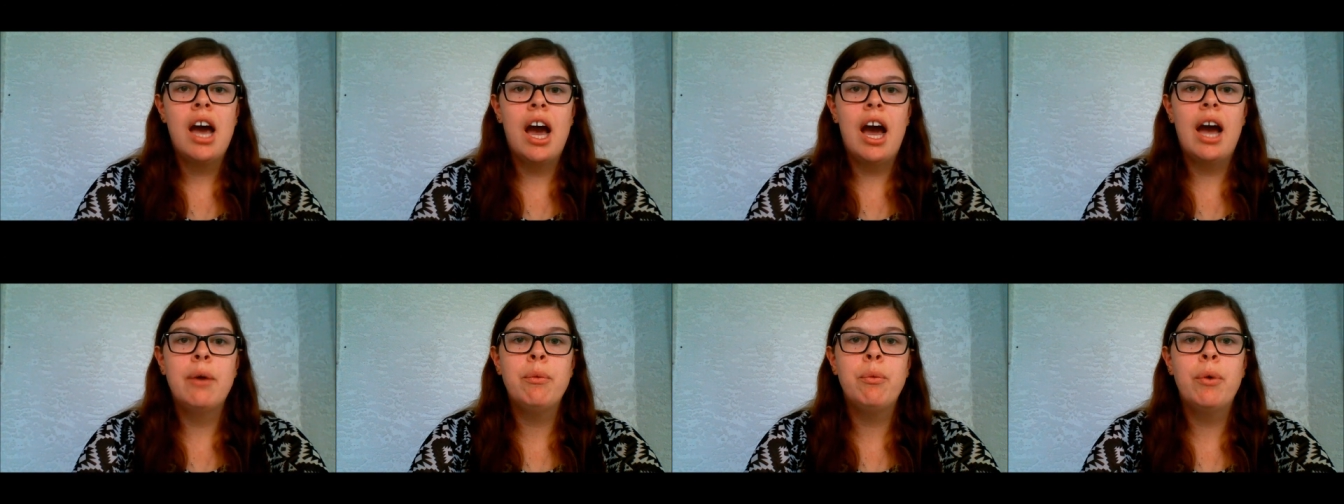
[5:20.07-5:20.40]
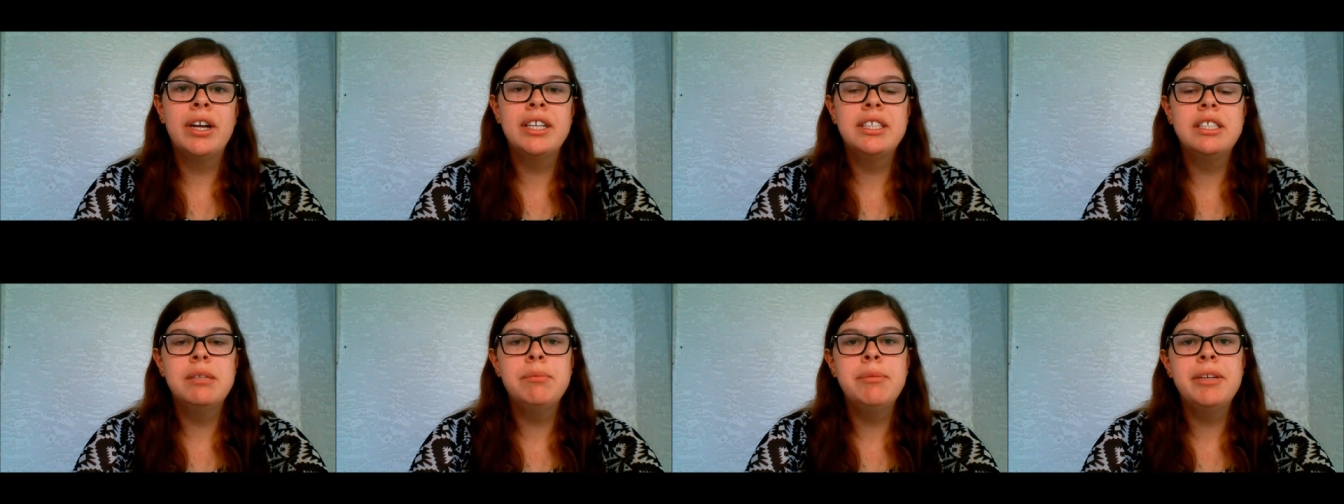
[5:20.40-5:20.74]
I
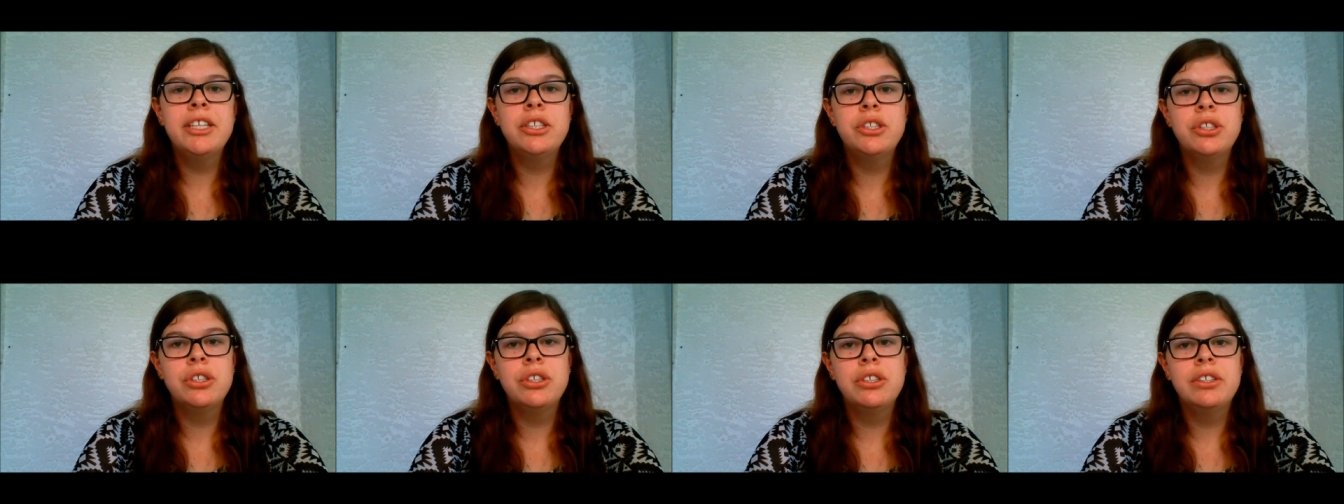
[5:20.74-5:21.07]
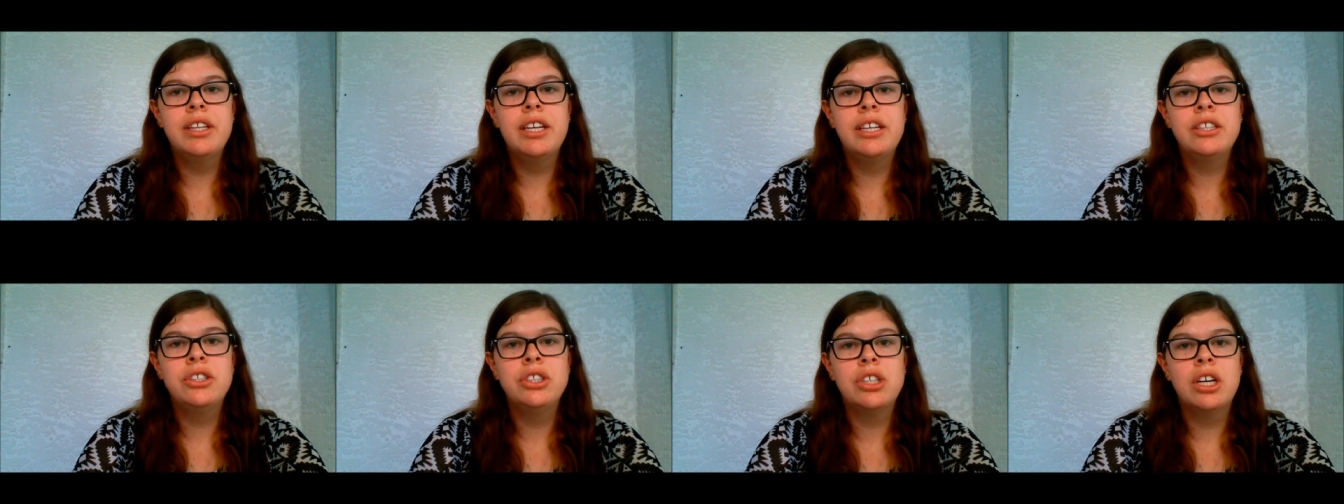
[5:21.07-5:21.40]
want to make sure
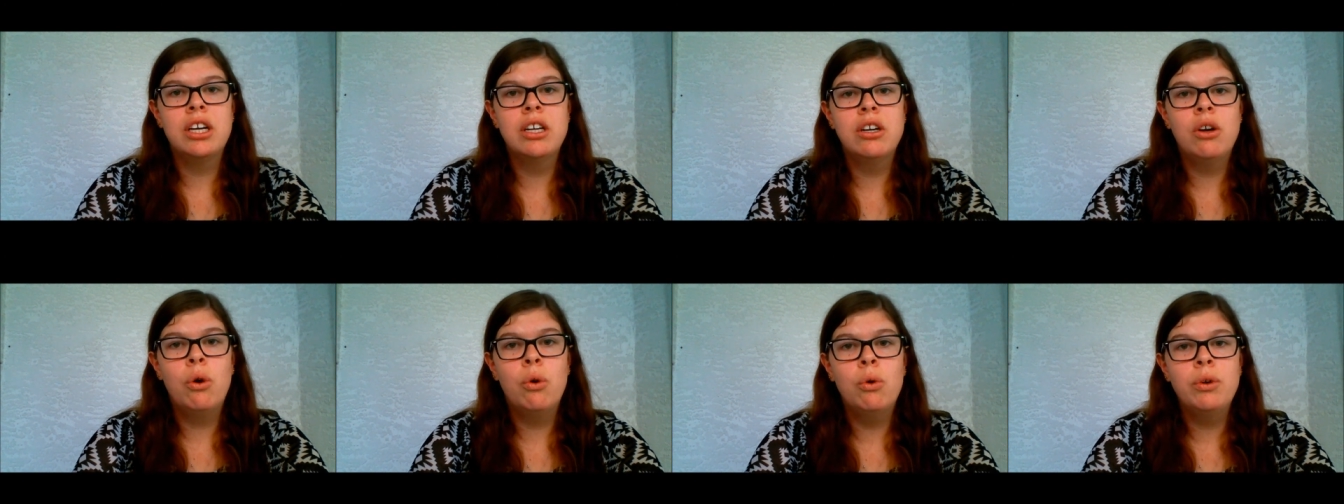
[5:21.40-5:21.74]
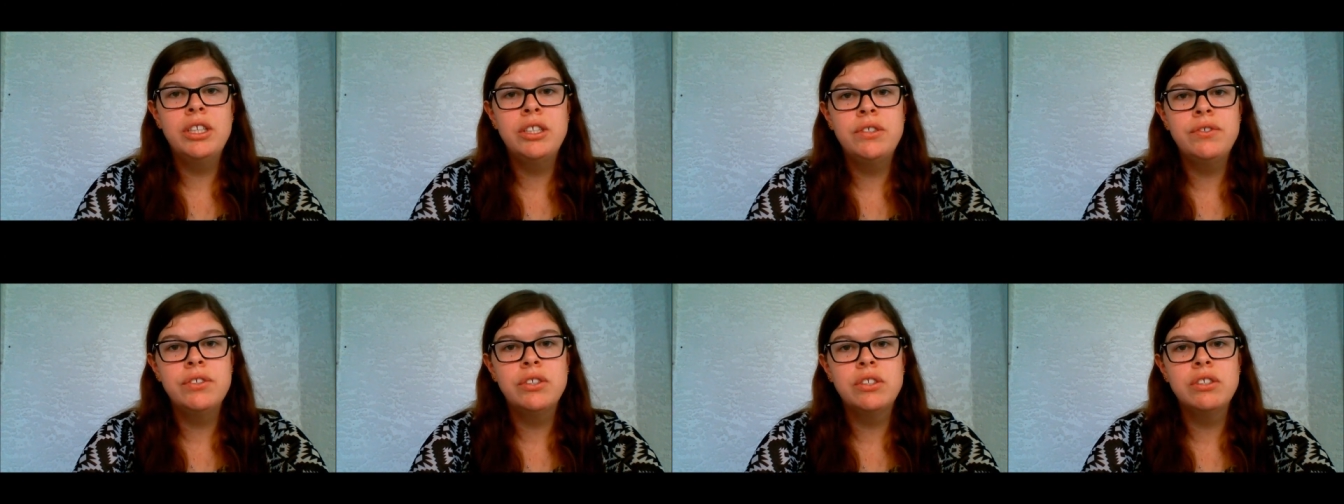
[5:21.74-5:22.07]
that John
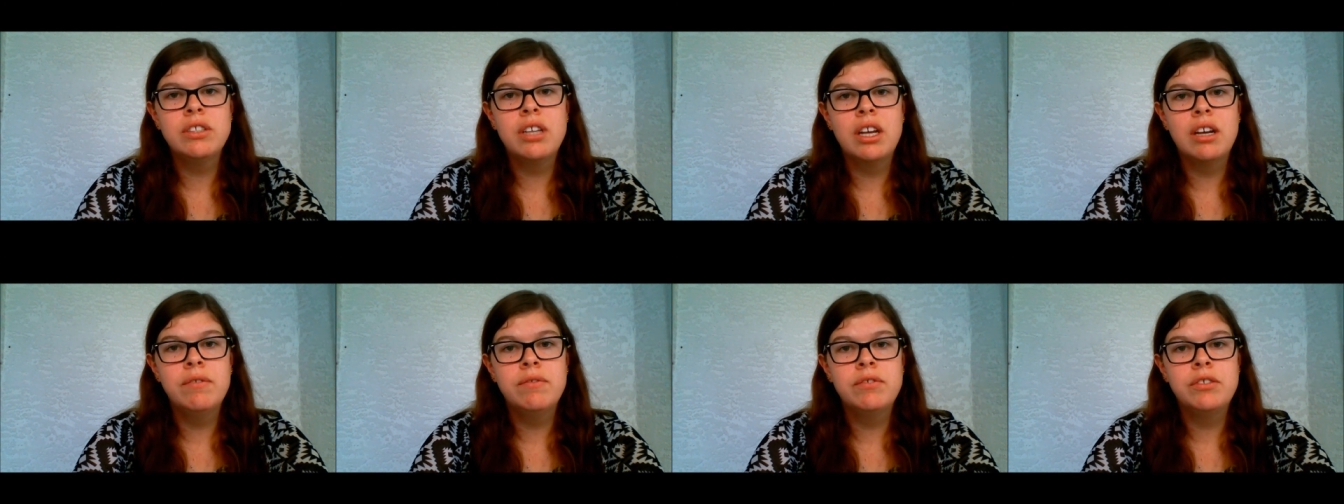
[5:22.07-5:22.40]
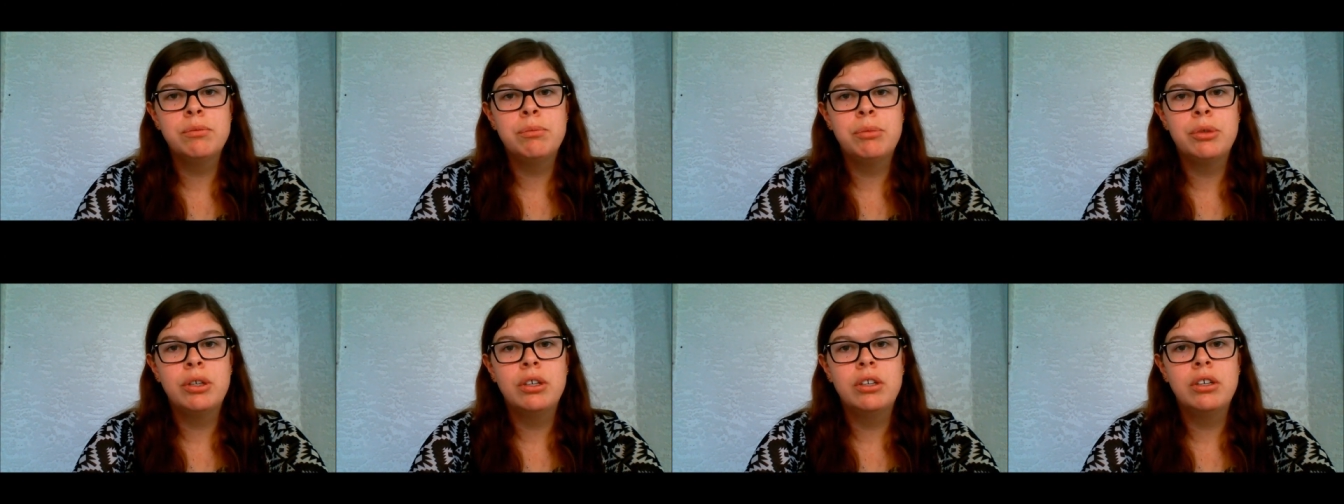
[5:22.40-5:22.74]
always feels
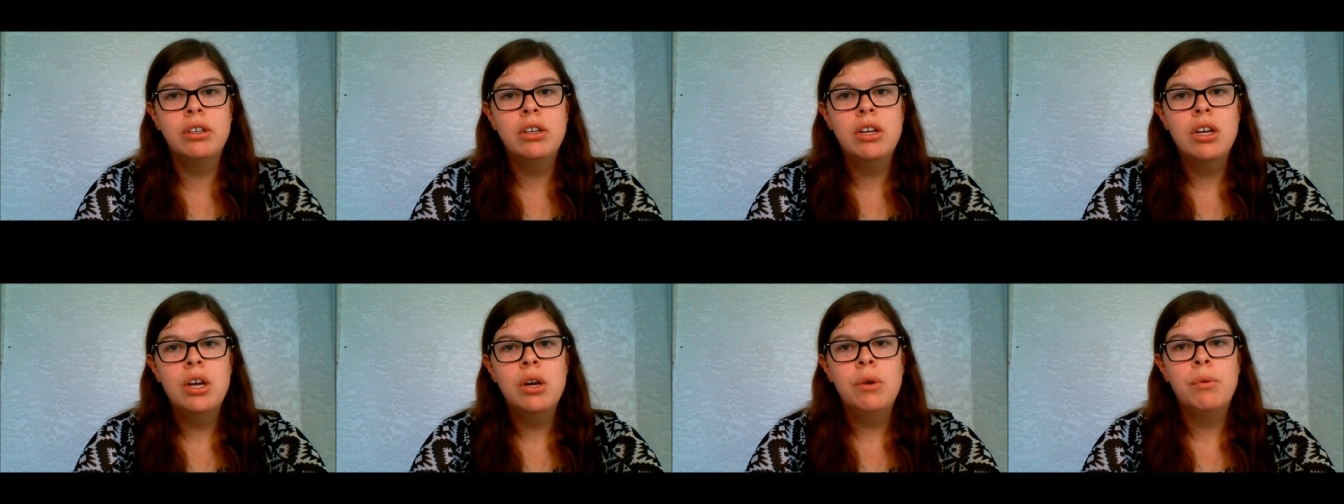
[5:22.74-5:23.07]
comfortable